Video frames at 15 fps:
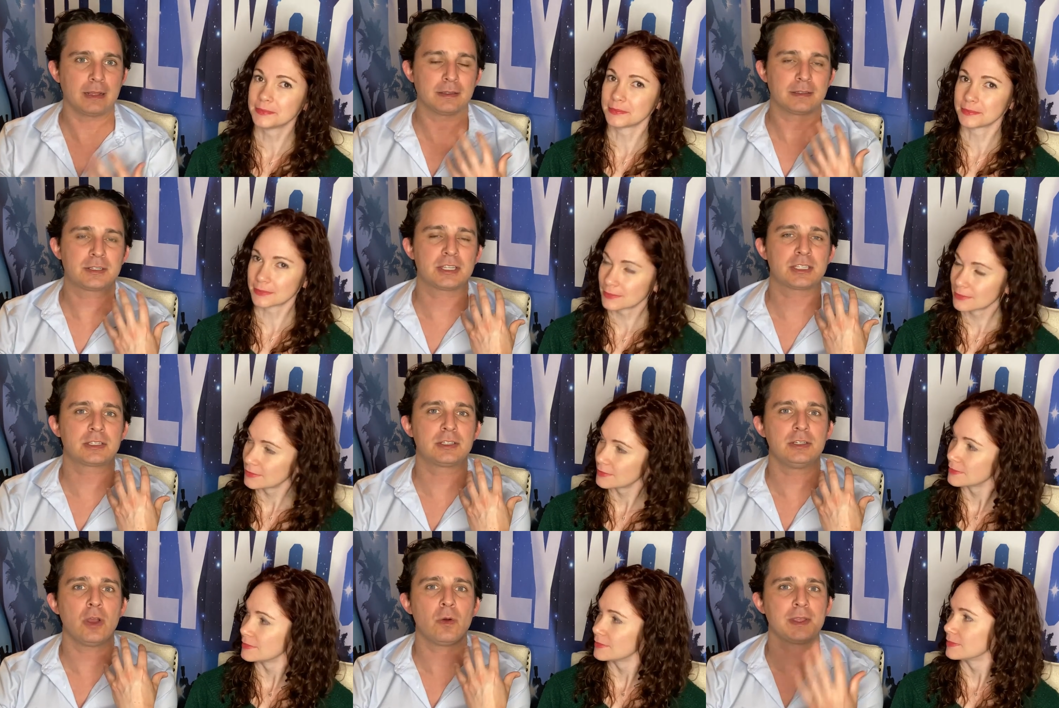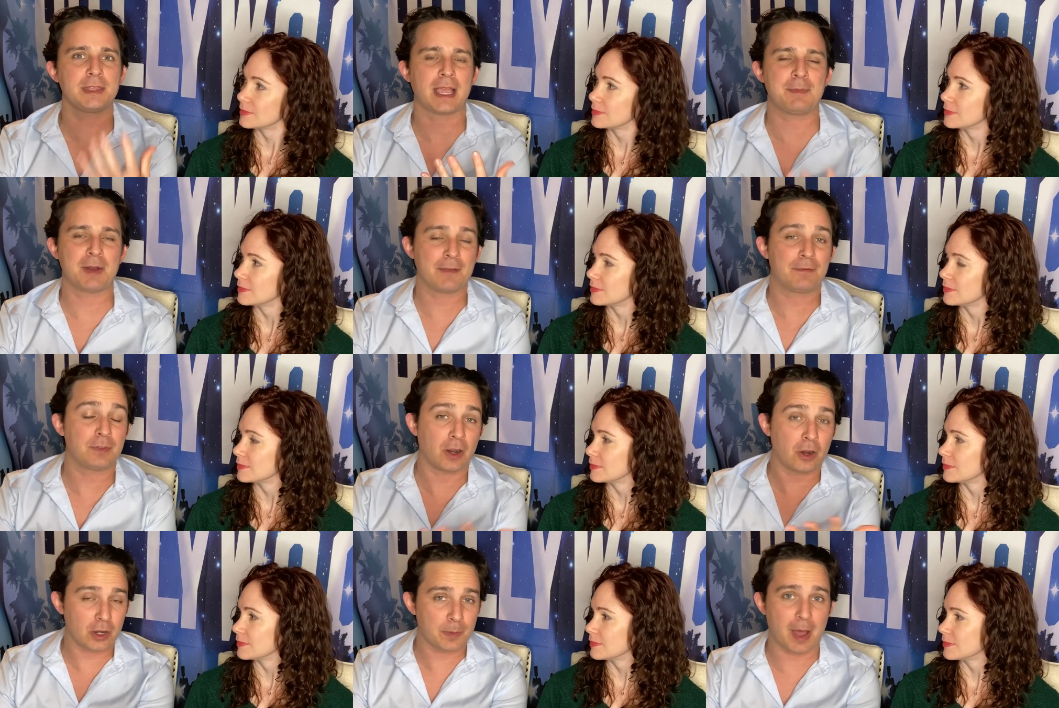Speaker 1: just knowing... I mean, I've
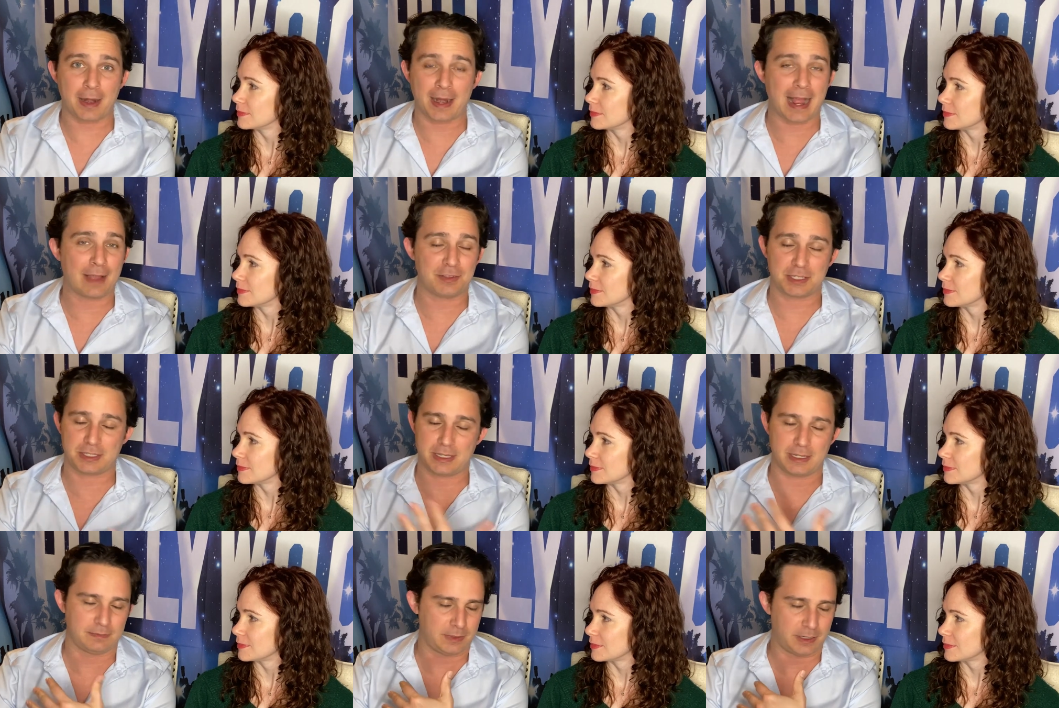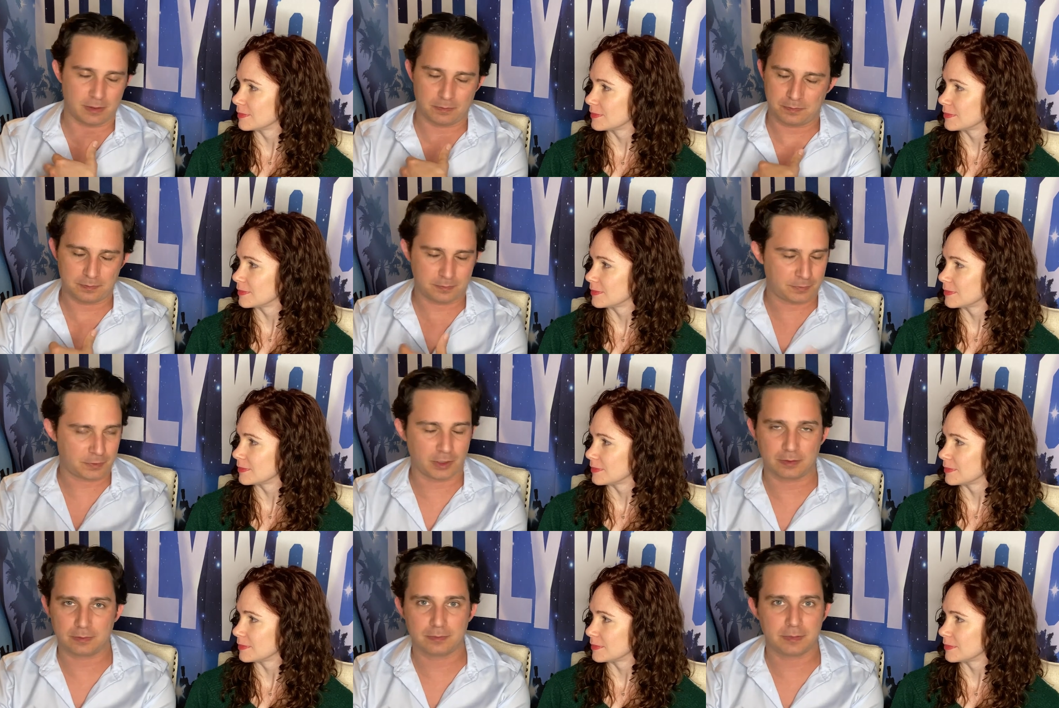heard about it, obviously, you know,
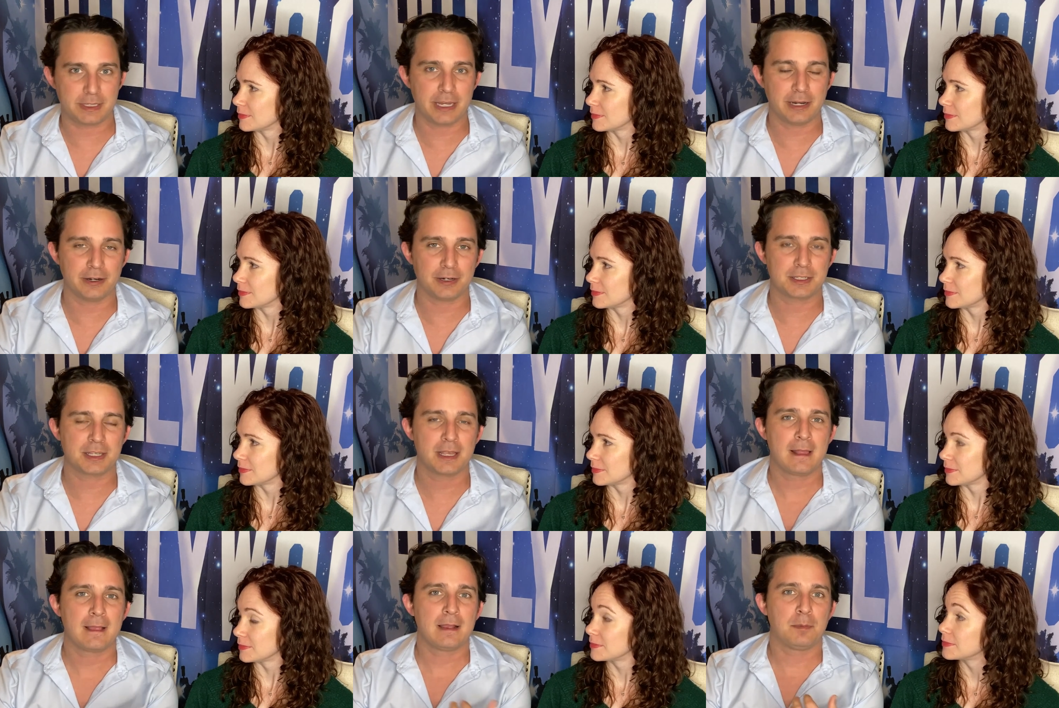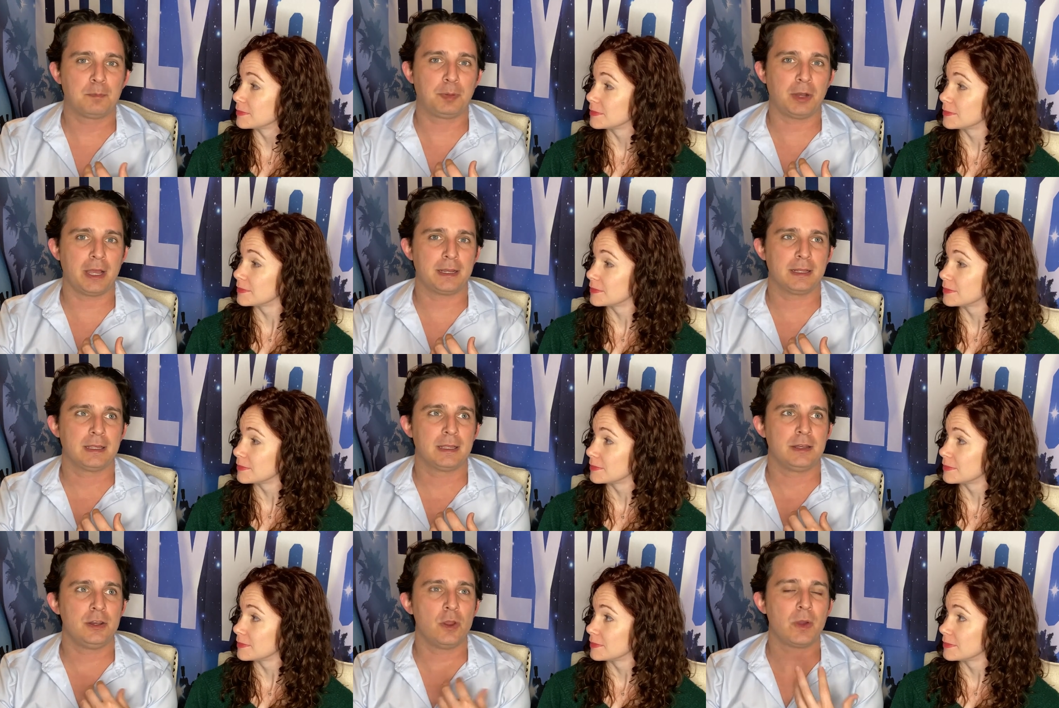for years. But
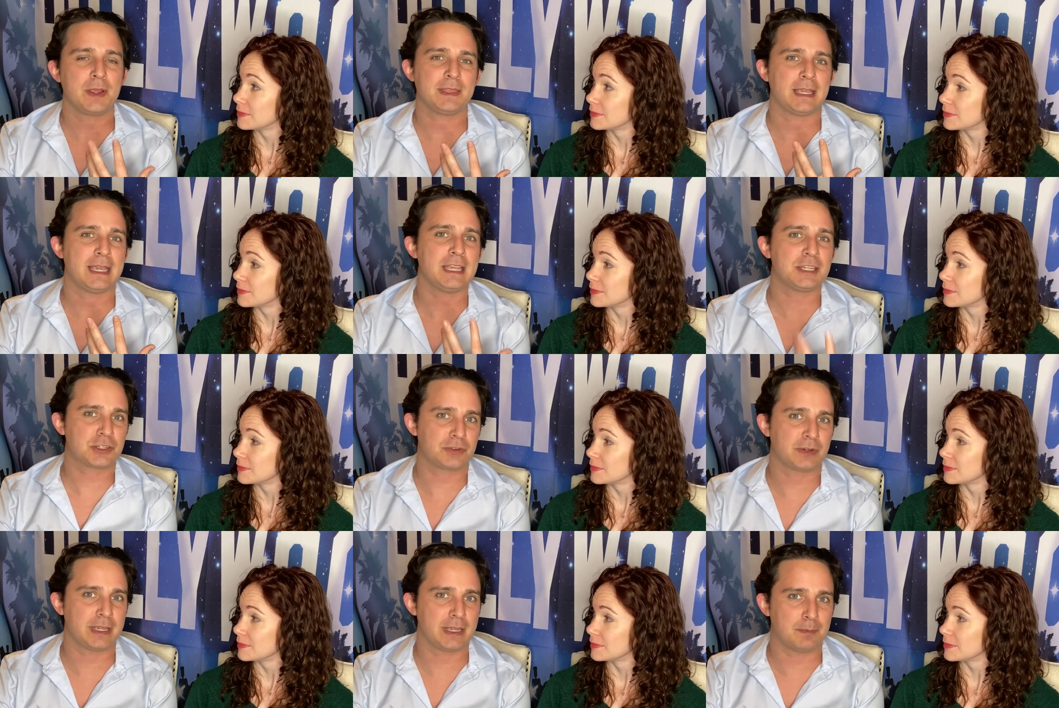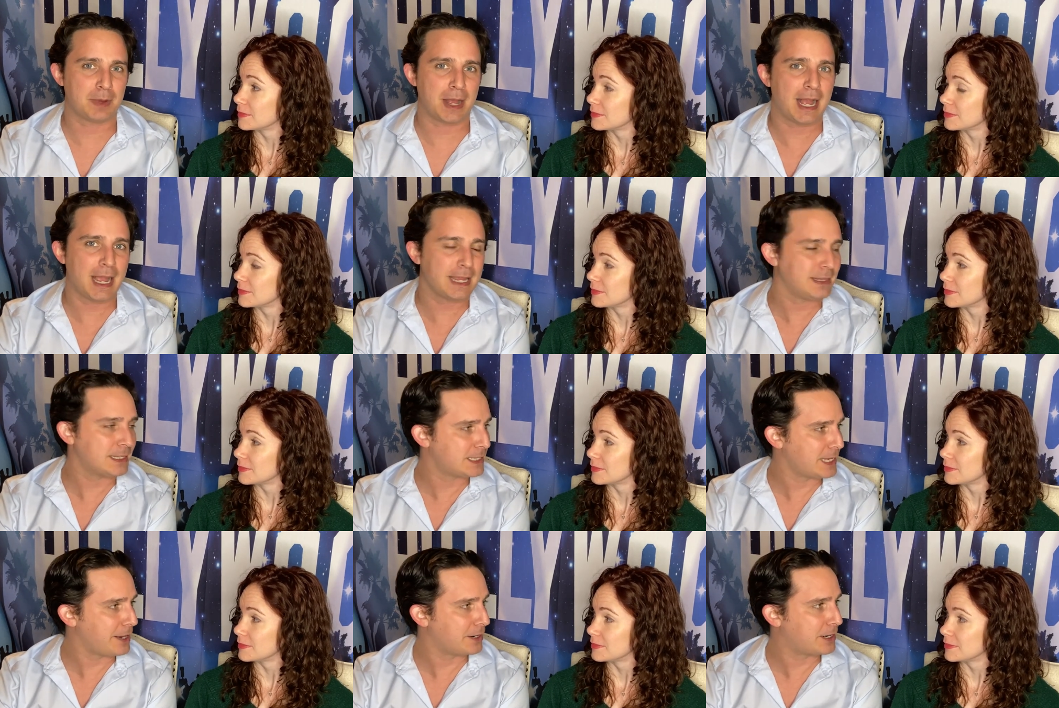knowing the history behind the
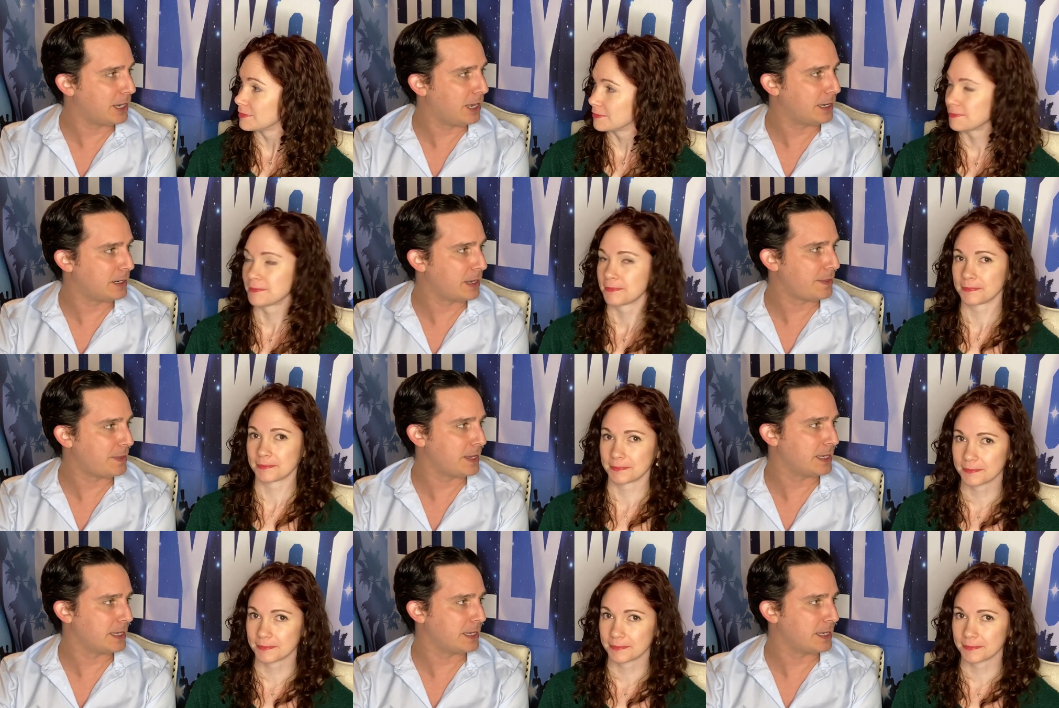Snyder Cut, I think,